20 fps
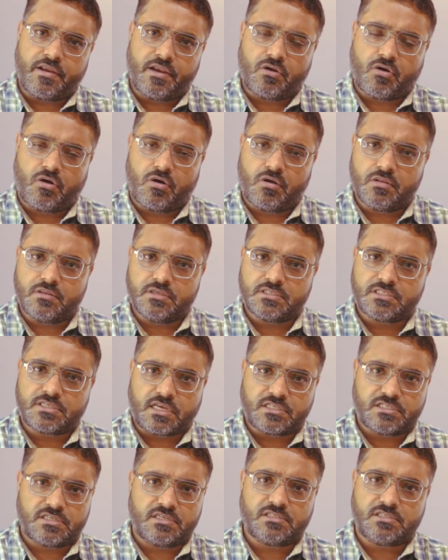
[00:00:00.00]
in all the
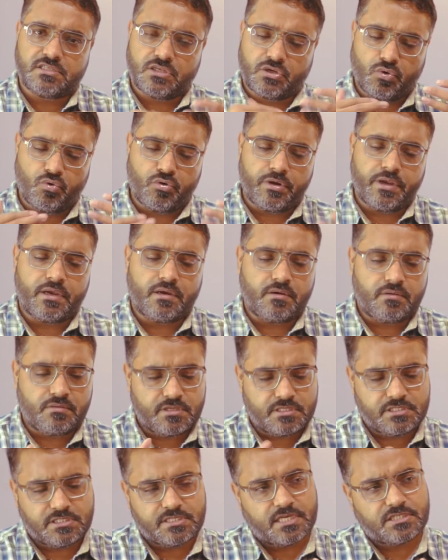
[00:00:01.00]
sessions, including
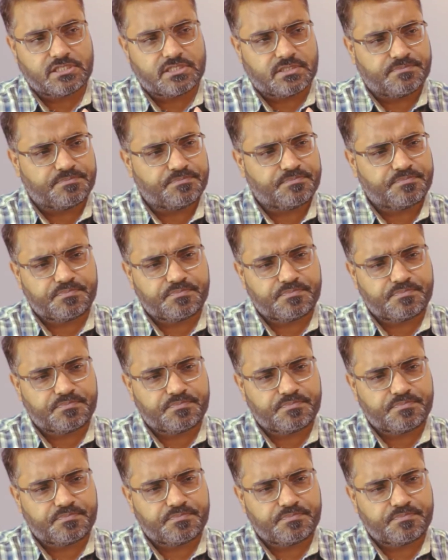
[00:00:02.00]
this session,